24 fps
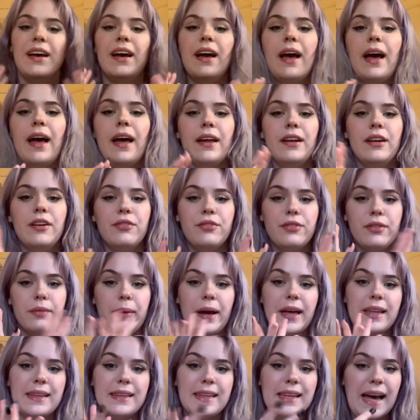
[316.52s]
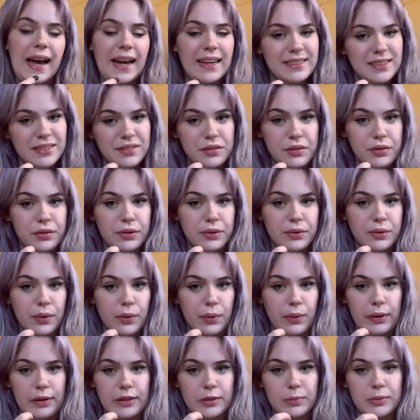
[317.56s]
And for my last studio
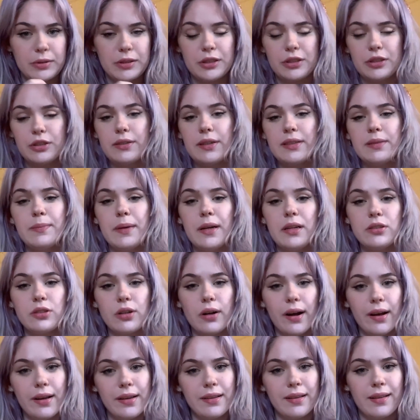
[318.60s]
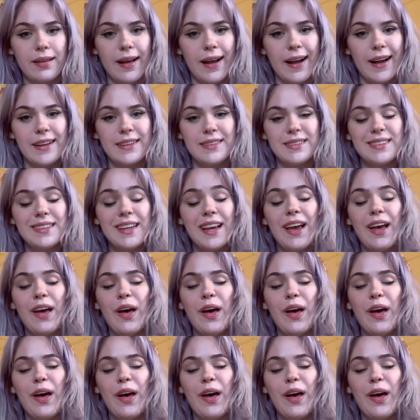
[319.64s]
course, which is just my drawing class,